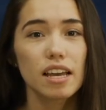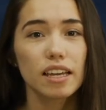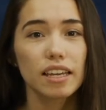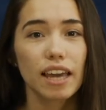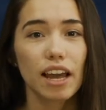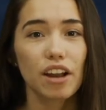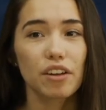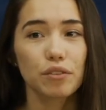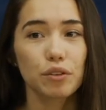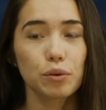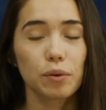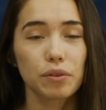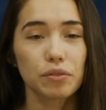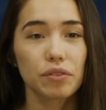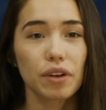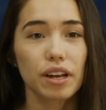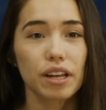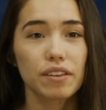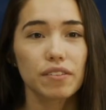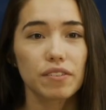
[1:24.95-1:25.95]
get everyone
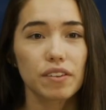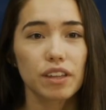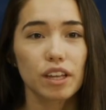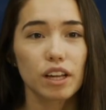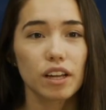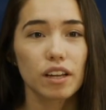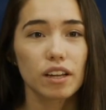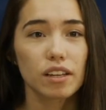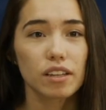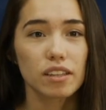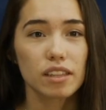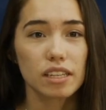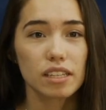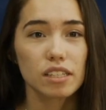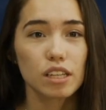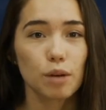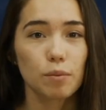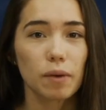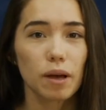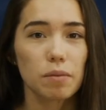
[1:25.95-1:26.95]
ready for
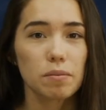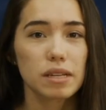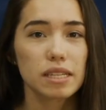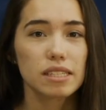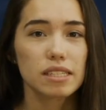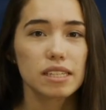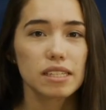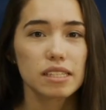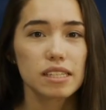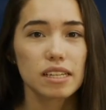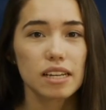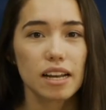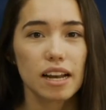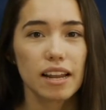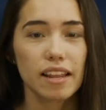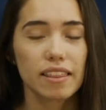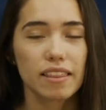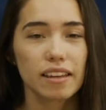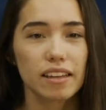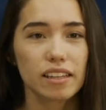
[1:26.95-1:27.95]
this upcoming season, and
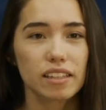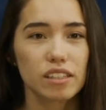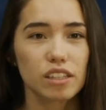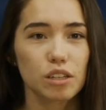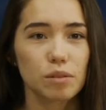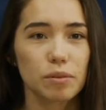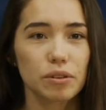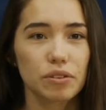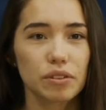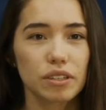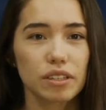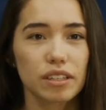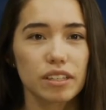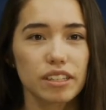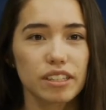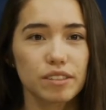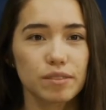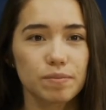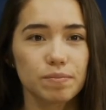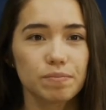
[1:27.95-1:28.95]
I think it's going to be really
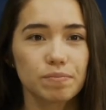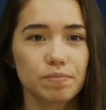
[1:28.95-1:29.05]
good.